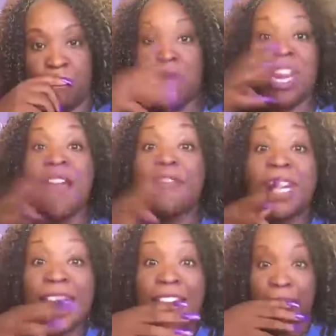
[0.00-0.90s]
Whatever
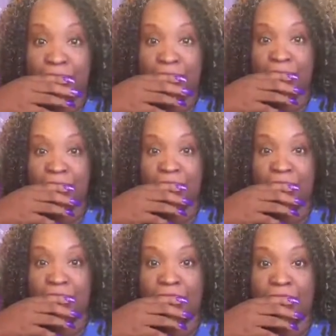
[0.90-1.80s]
it is.
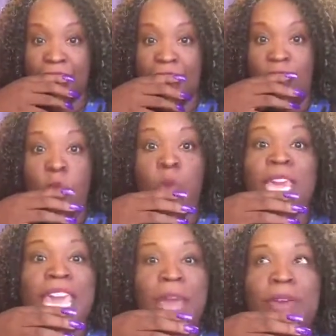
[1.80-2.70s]

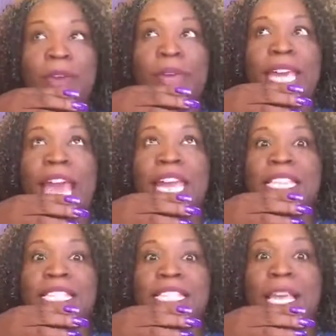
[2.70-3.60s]
We got
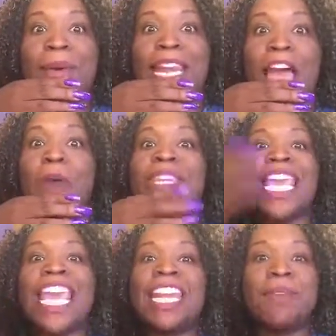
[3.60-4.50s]
to stop allowing
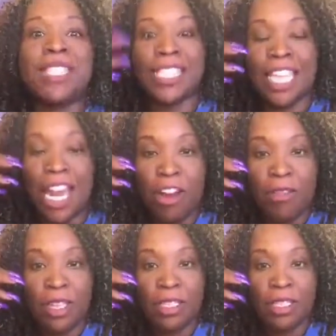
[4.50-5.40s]
the enemy to
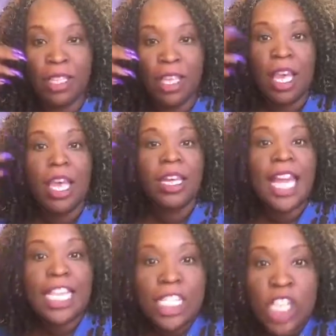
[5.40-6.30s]
scare us.
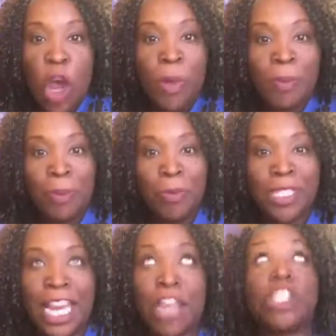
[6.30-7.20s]
Like so many people
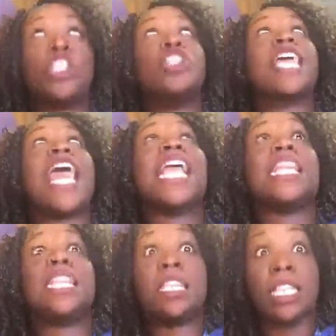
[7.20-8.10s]
were scared to look
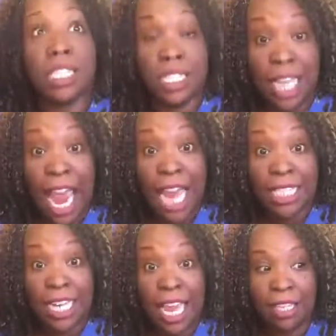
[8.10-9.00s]
at the sky
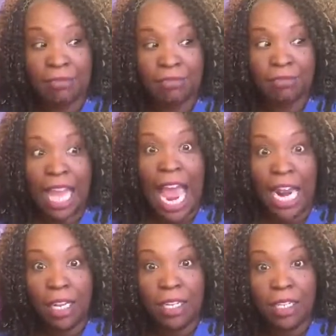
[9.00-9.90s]
today.
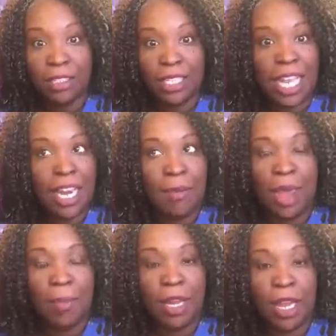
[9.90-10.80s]
I looked, and I'm
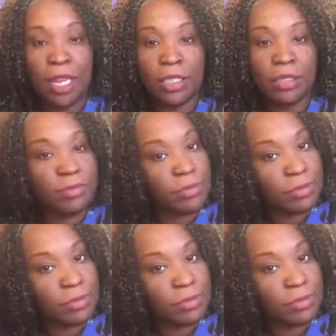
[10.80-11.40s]
not blind.